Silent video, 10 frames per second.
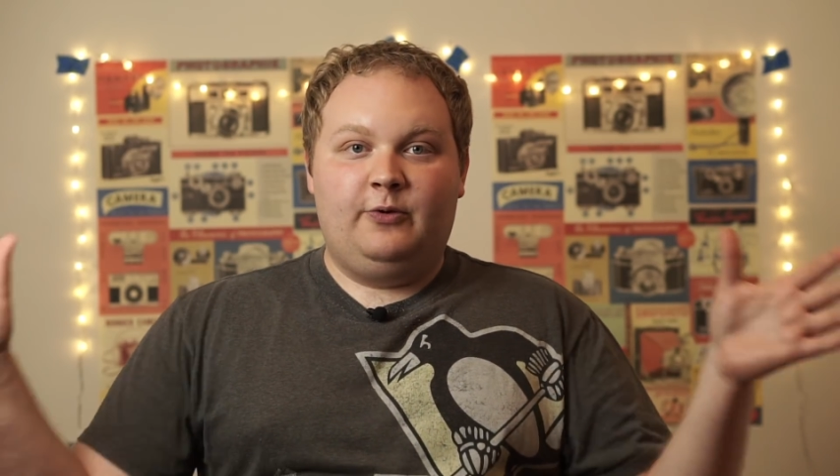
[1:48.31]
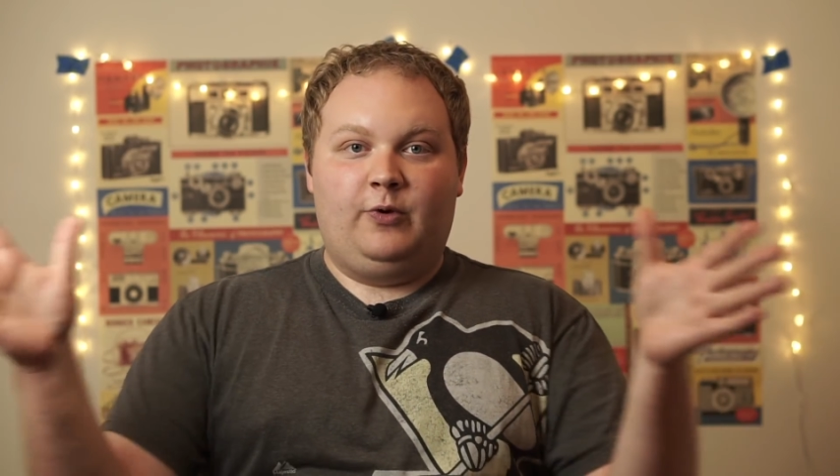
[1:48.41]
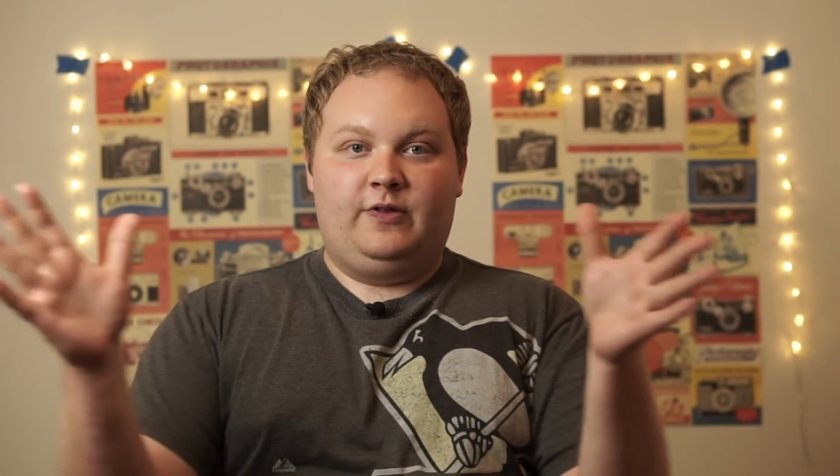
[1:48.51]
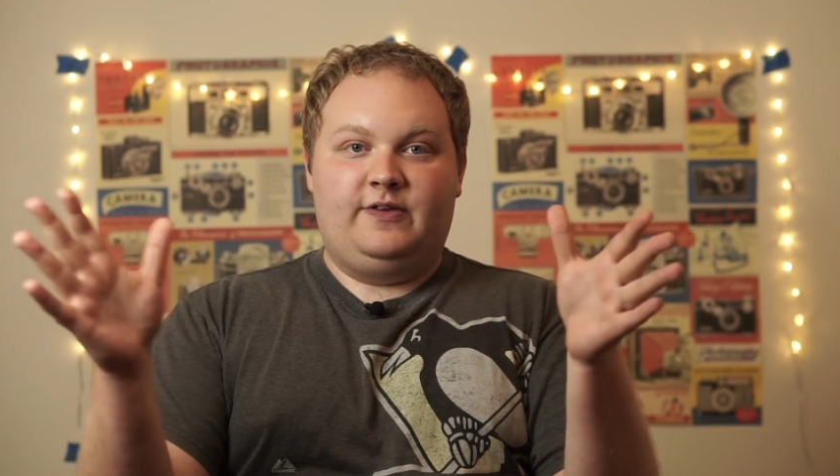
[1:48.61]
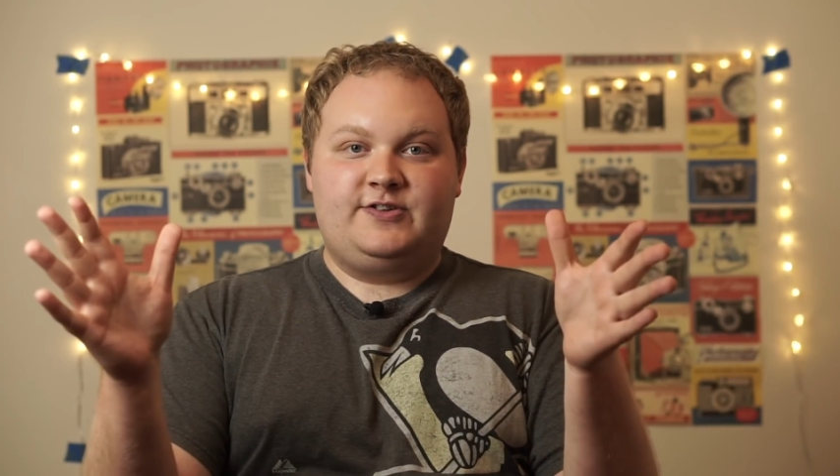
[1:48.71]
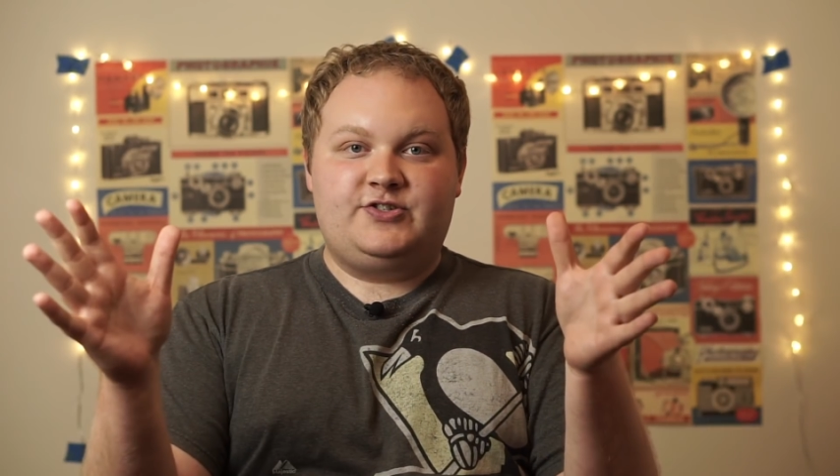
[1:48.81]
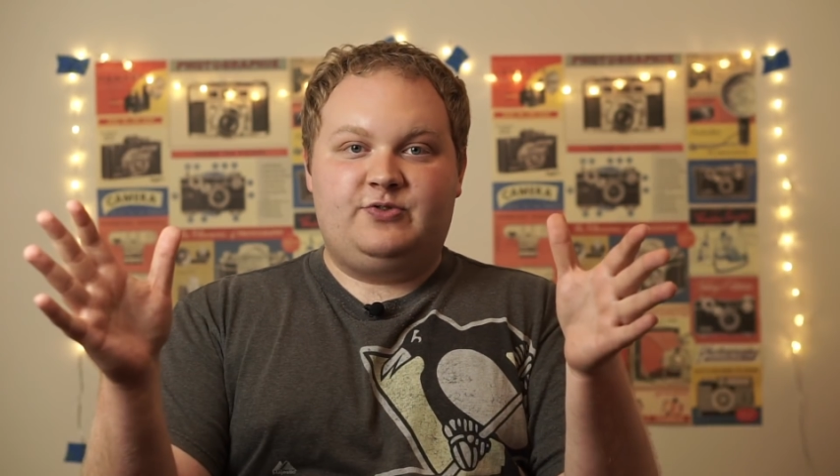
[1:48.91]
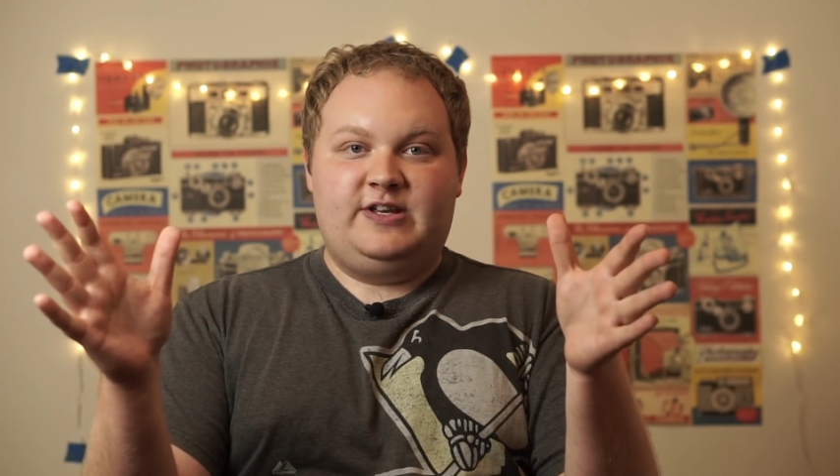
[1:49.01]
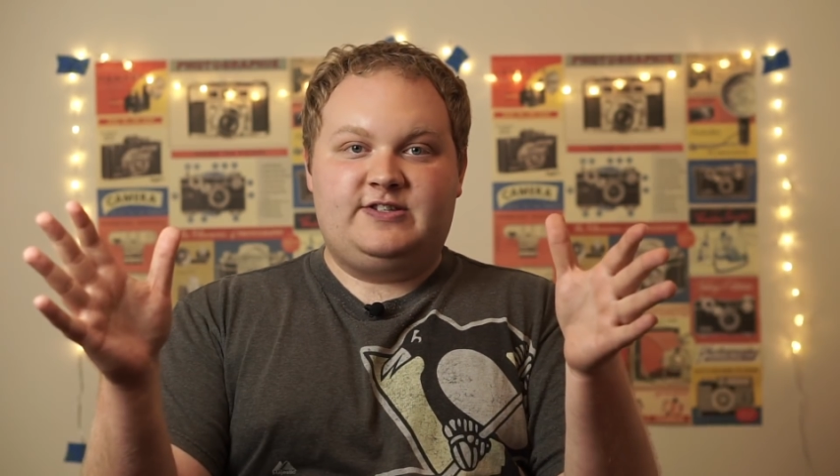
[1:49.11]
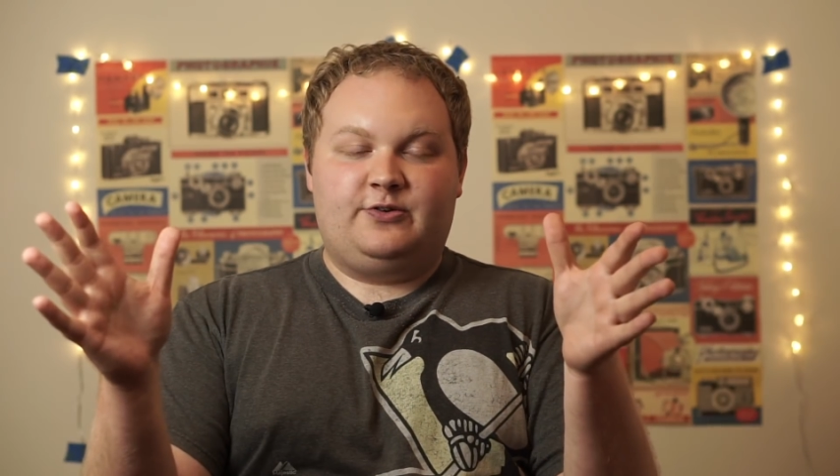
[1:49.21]
where the
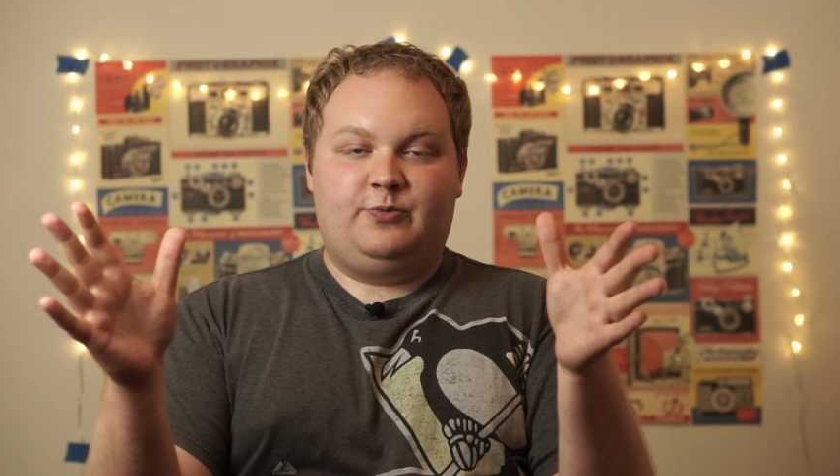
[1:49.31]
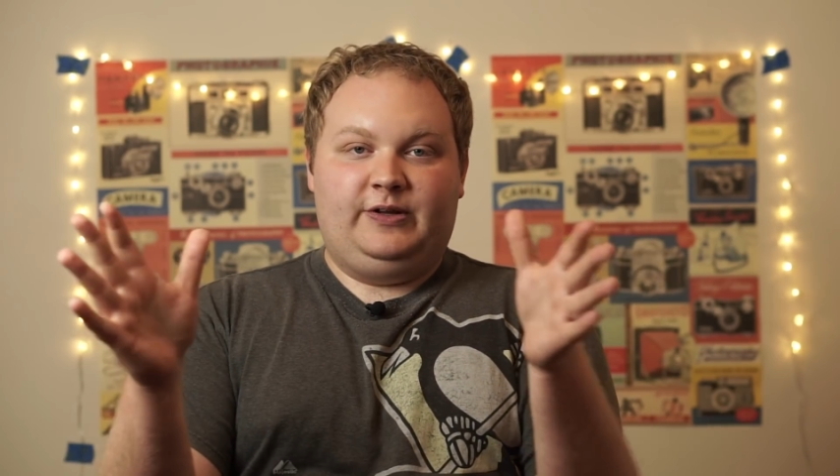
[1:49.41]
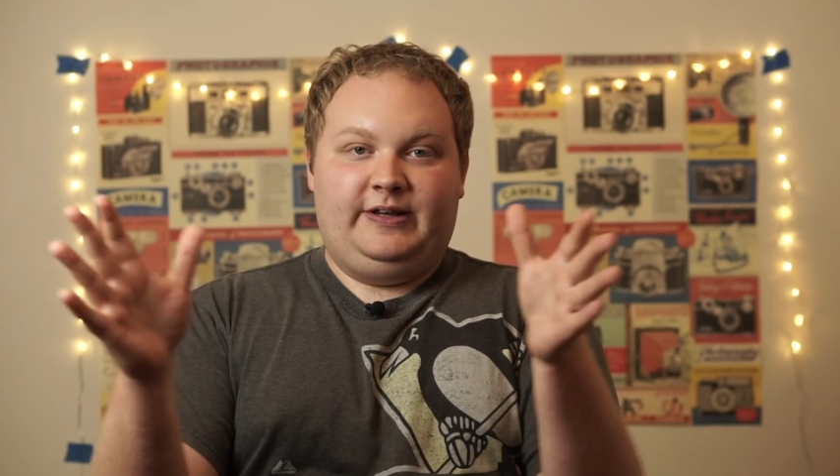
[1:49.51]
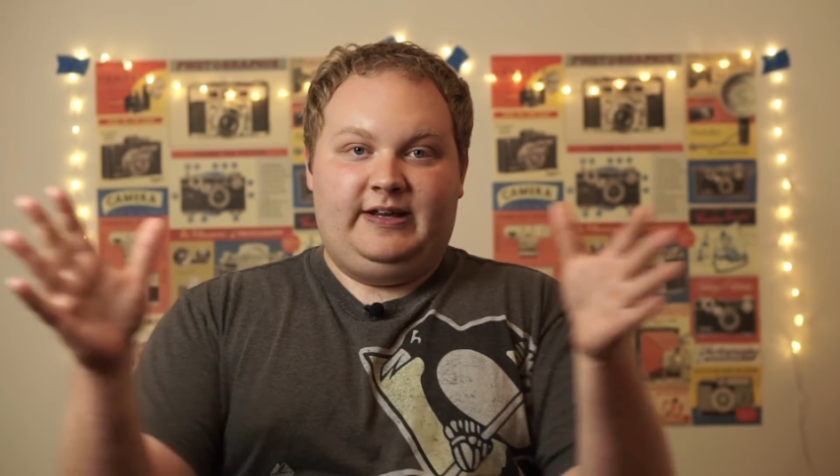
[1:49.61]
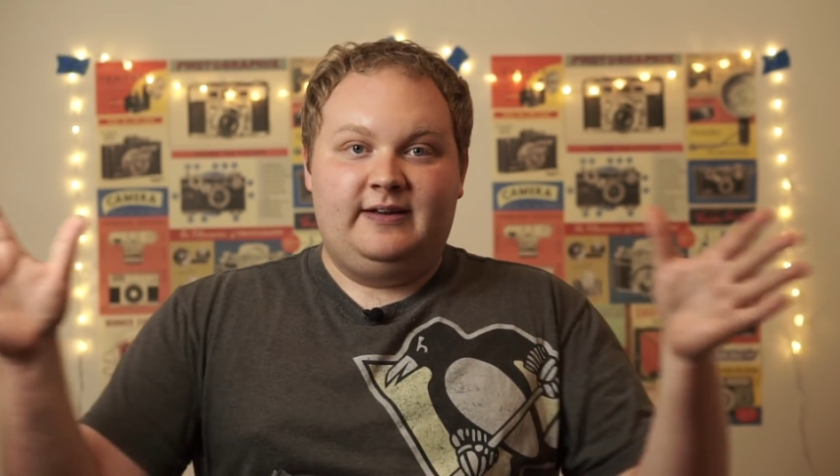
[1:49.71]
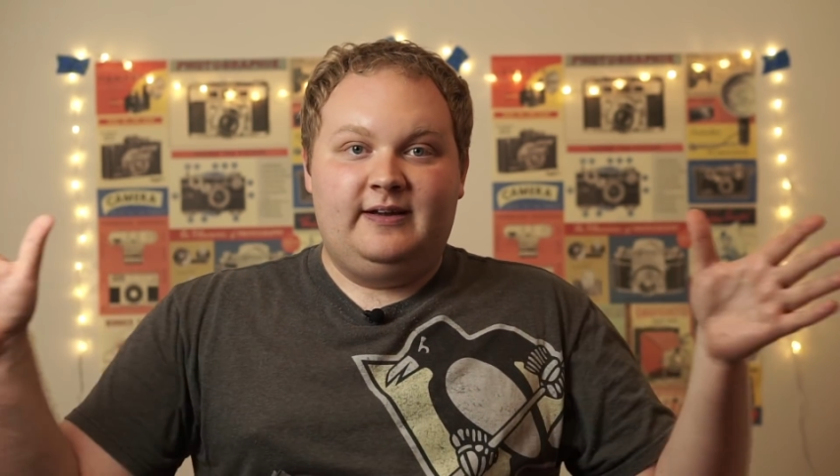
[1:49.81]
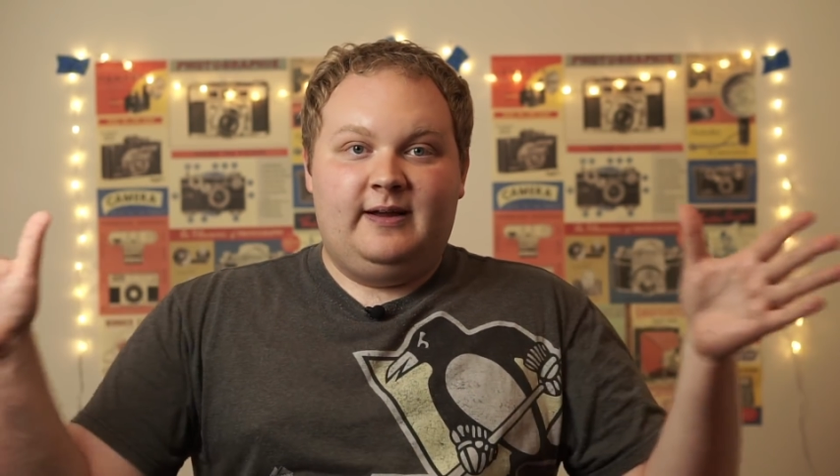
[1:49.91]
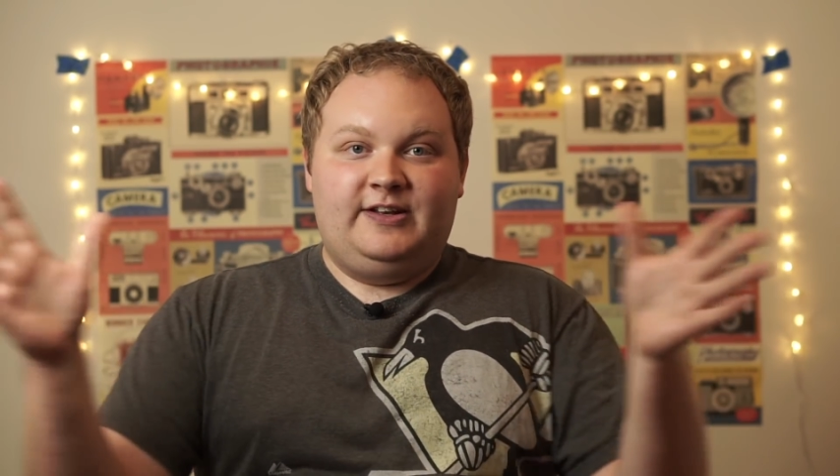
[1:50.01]
streets are really